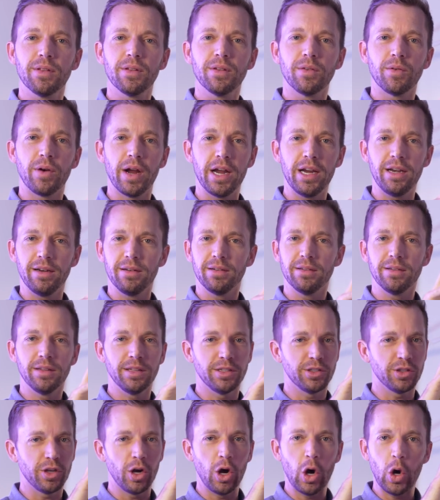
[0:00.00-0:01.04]
right?
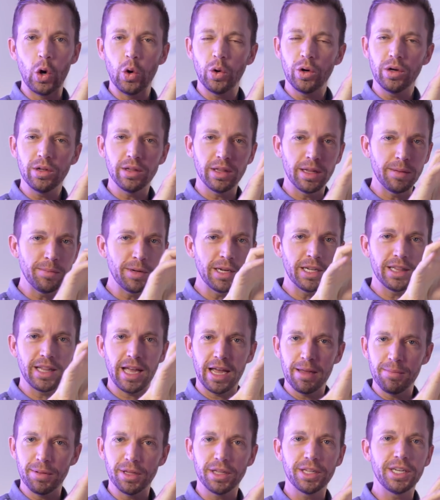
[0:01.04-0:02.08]
Its own limited
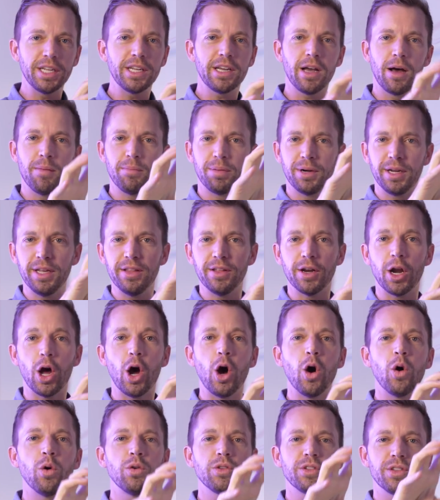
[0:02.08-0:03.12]
liability company
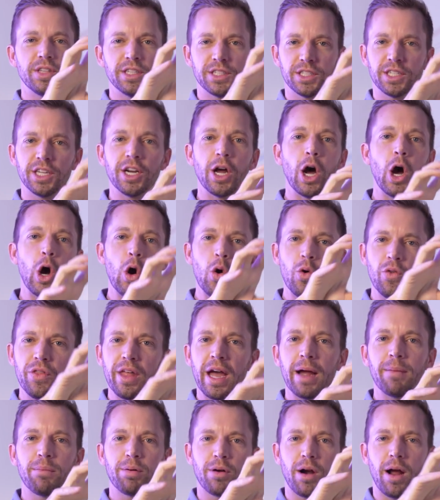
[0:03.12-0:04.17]
that's going to own
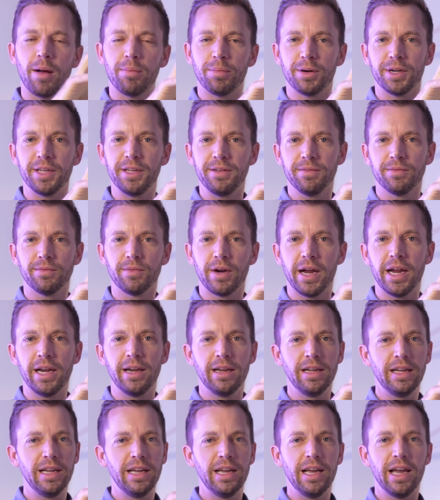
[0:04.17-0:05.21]
that property, right?
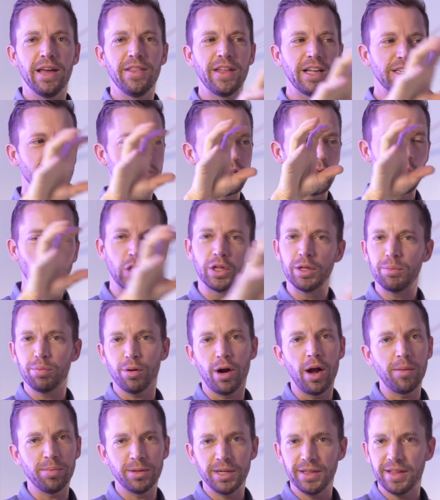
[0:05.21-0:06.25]
And that's the only
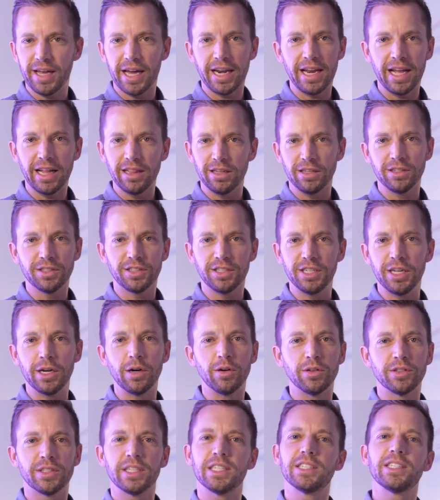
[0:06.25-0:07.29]
property that LLC
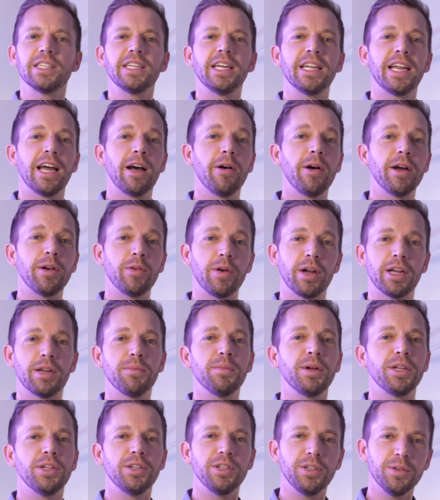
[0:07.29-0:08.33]
owns. That's again how I'd
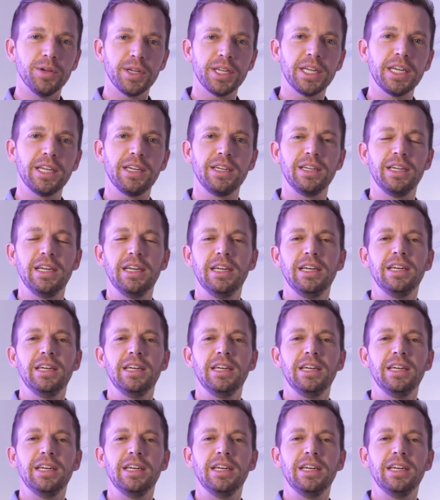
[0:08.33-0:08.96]
recommend you doing it,